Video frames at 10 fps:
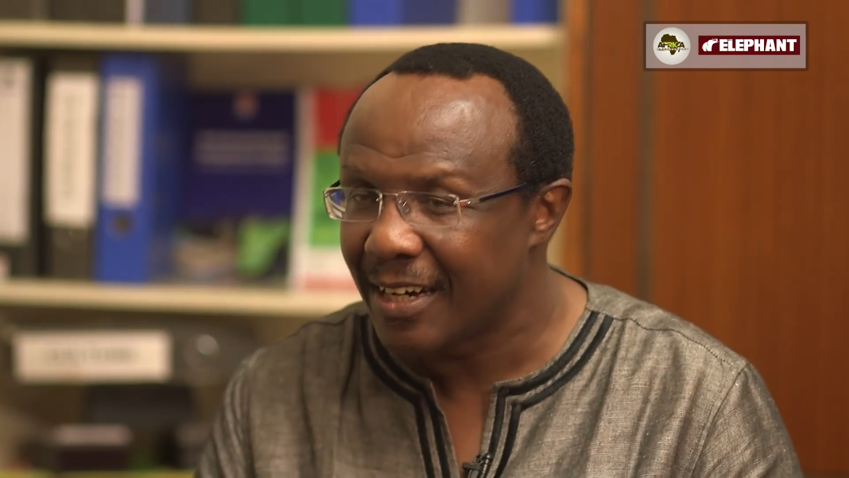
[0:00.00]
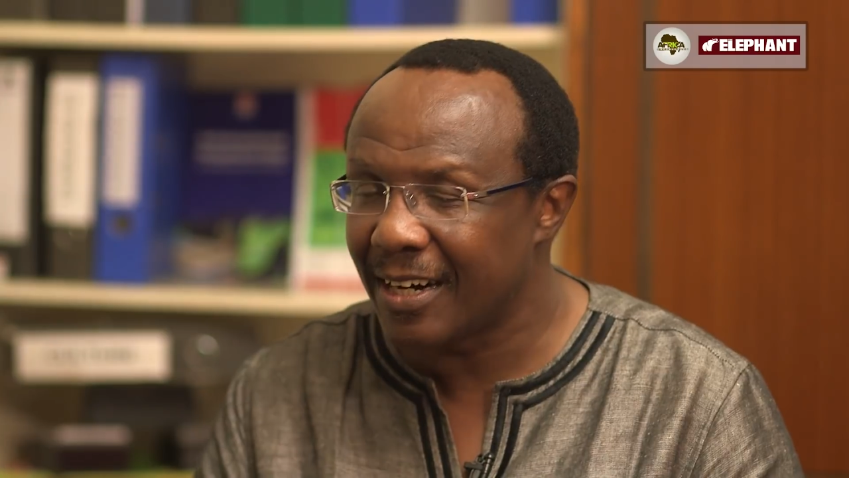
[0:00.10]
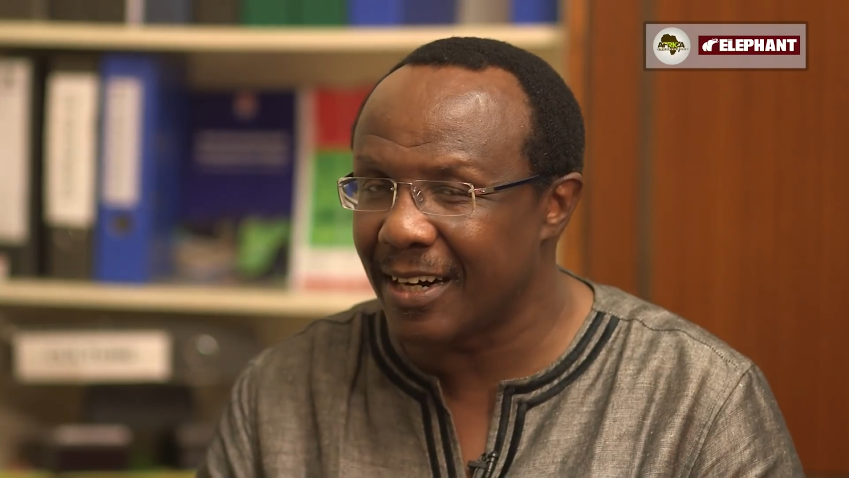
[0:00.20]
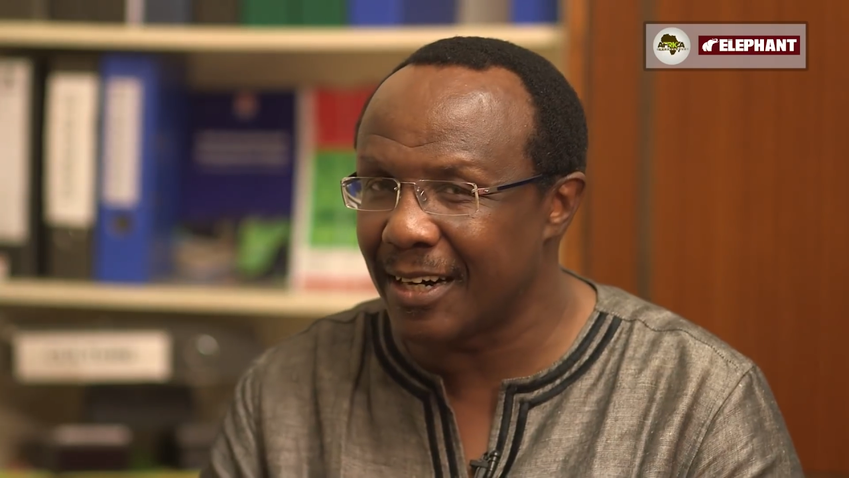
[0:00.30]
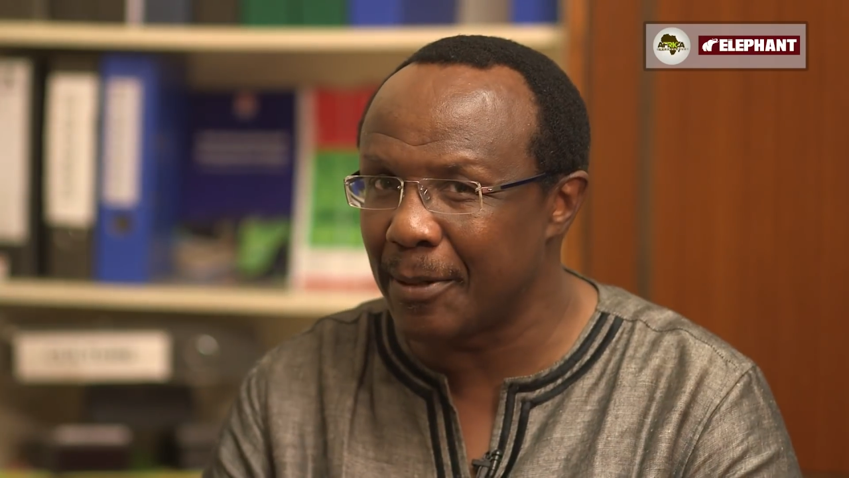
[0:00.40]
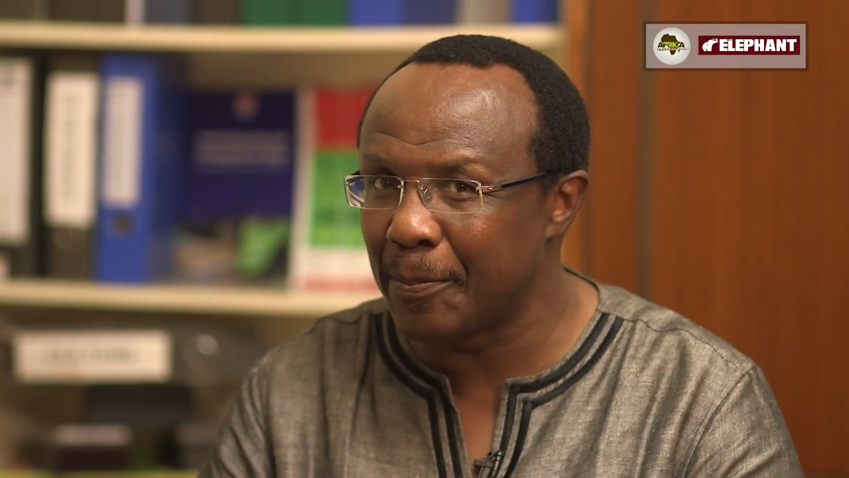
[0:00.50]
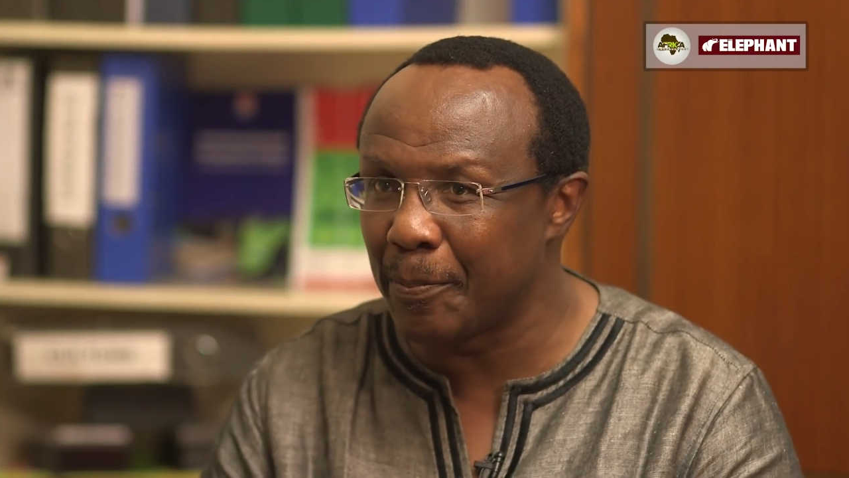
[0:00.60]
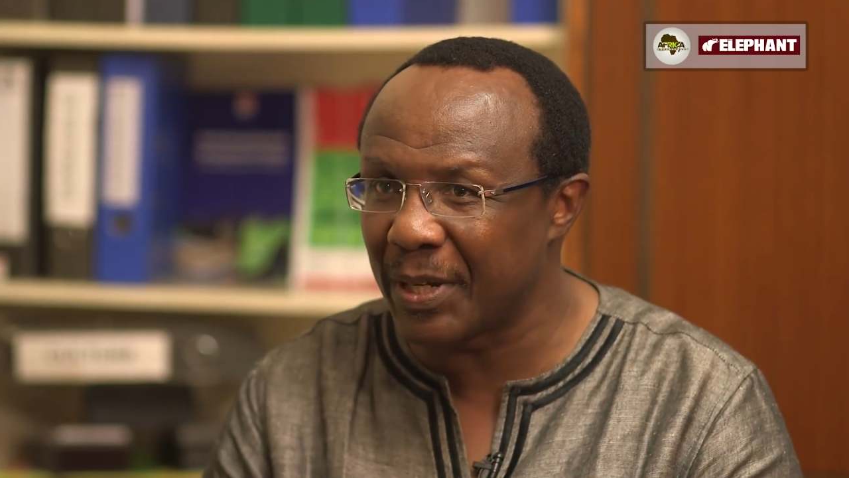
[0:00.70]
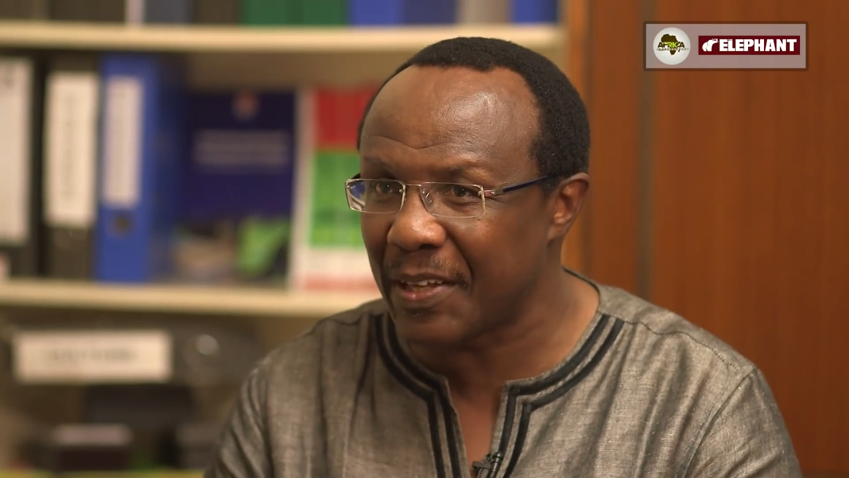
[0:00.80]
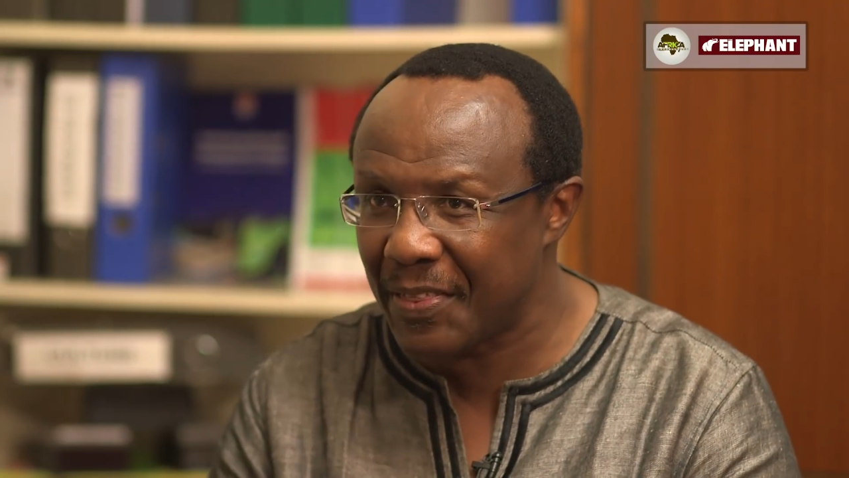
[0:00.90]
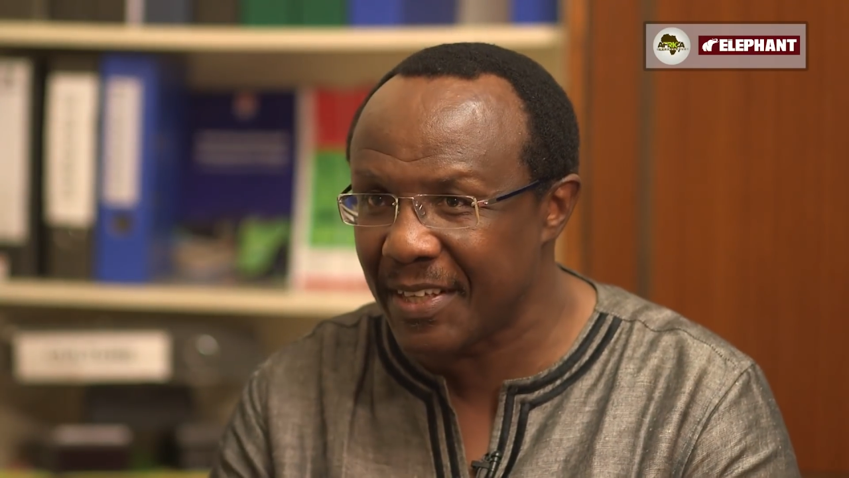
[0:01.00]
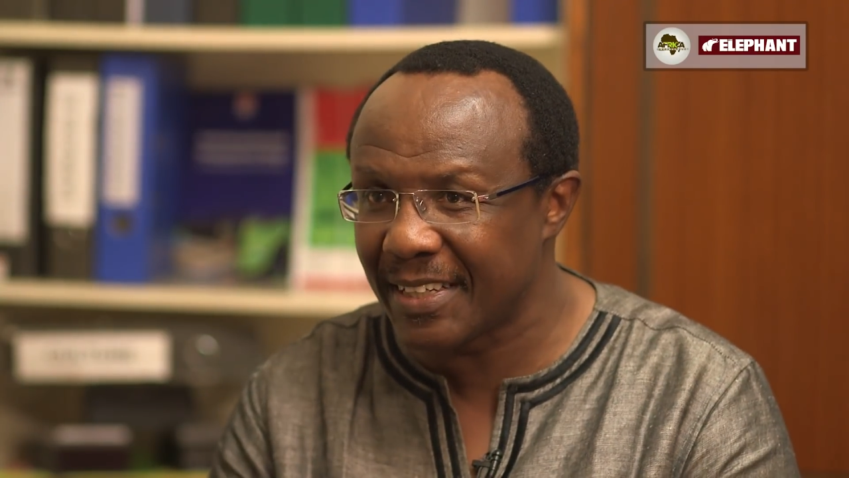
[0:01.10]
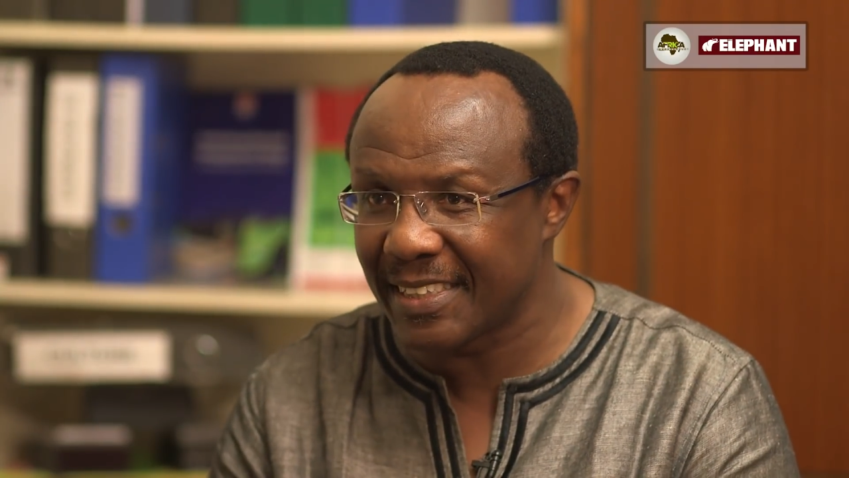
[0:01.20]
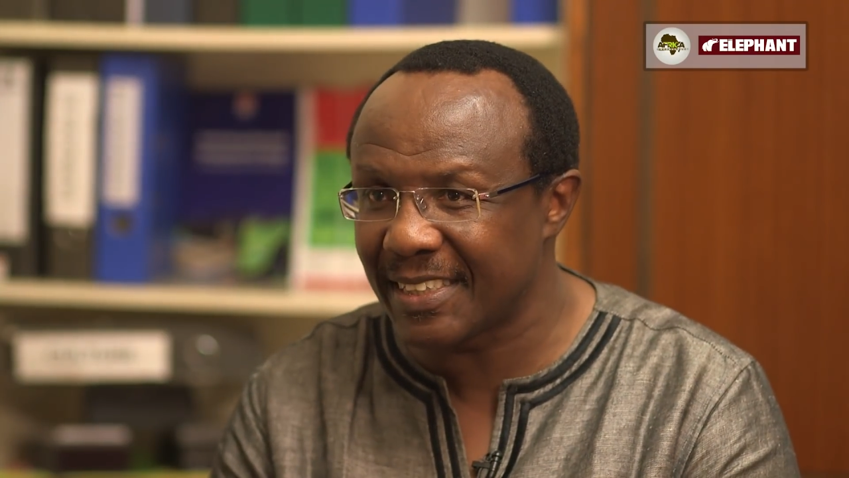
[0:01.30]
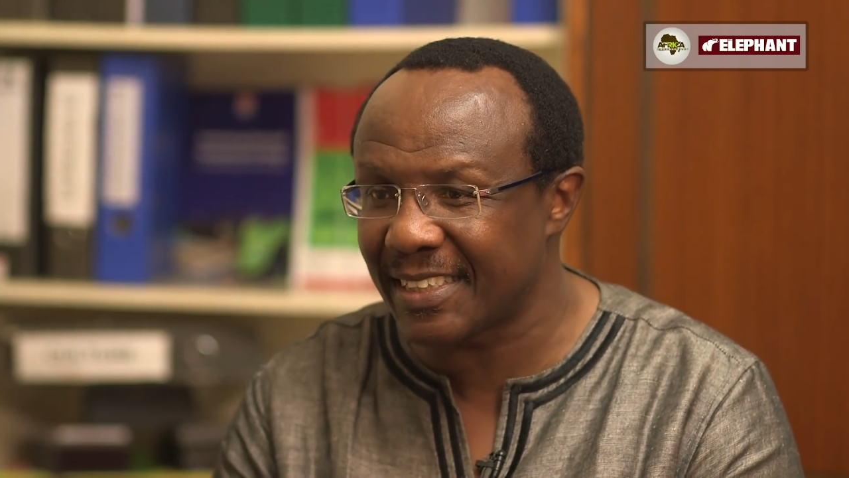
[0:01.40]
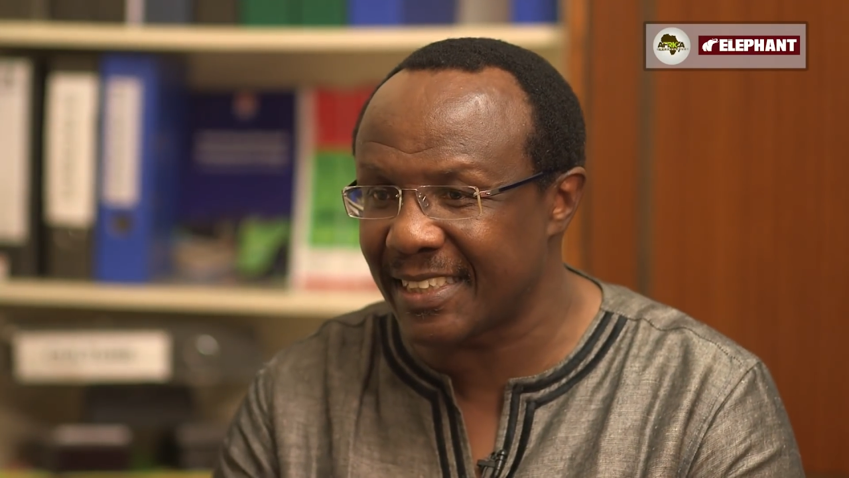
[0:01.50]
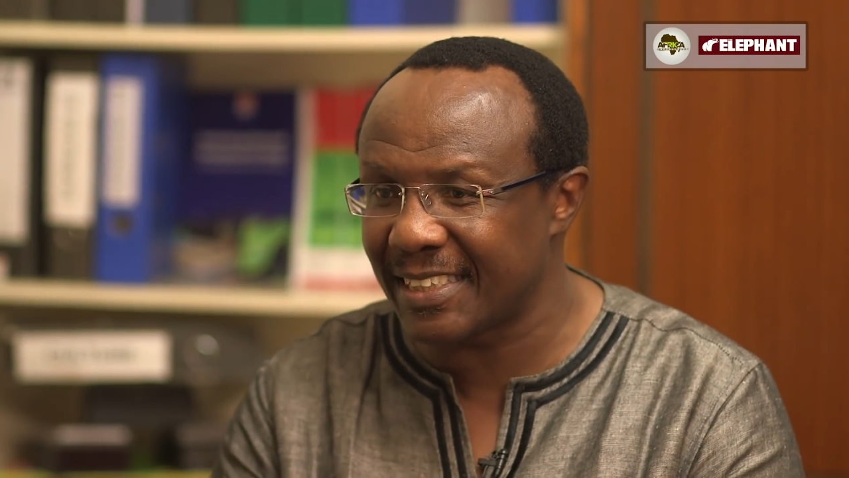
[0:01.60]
But the thing is,